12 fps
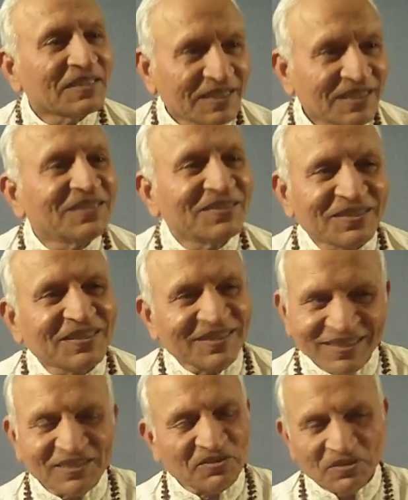You know,
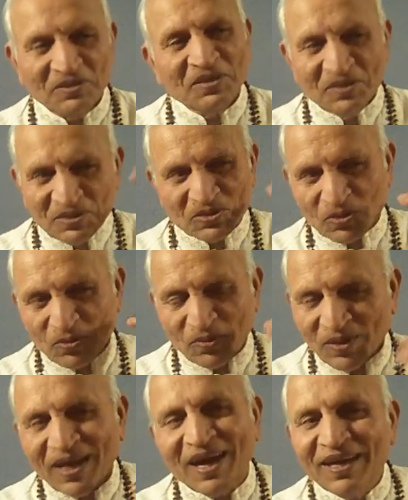just so
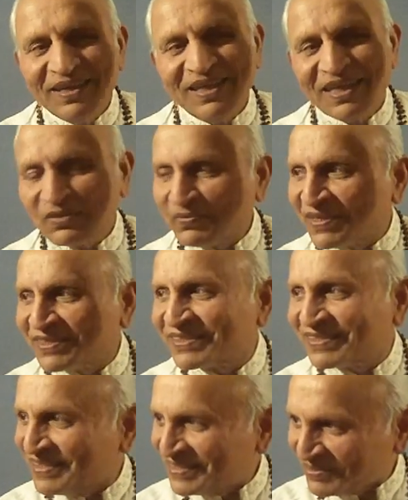highly advanced
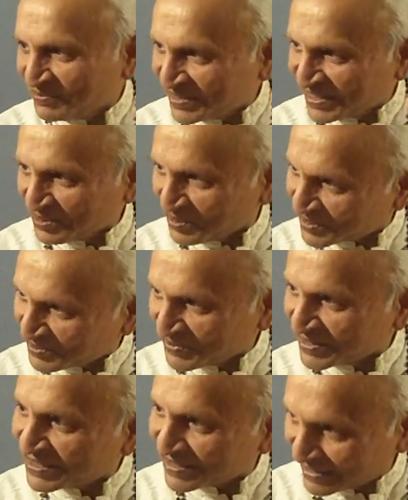state we cannot even
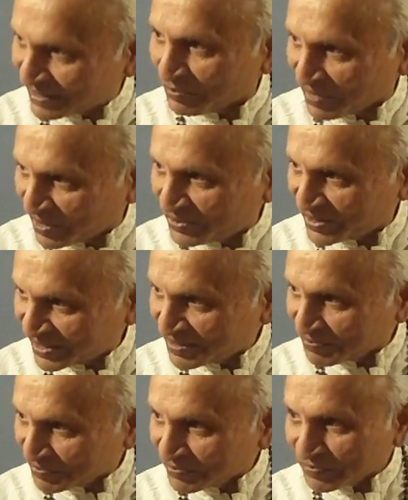think about.
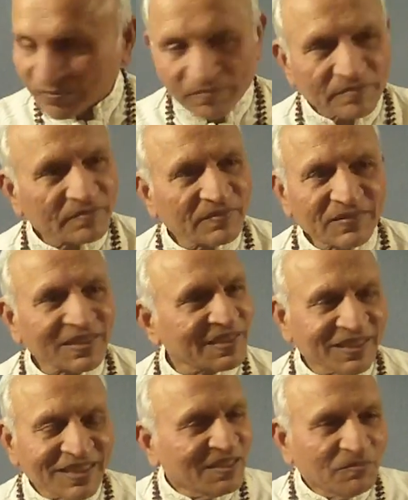
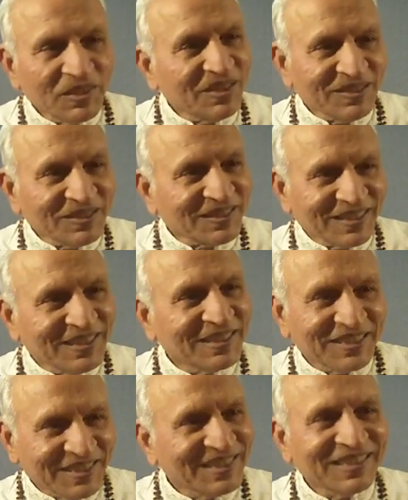Because,
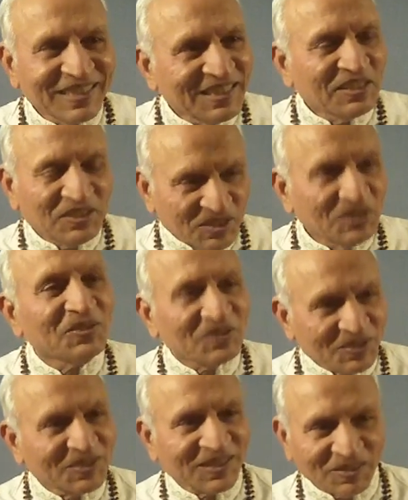you know,
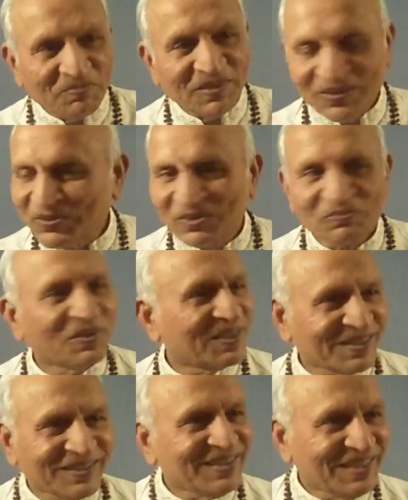somebody who is moron,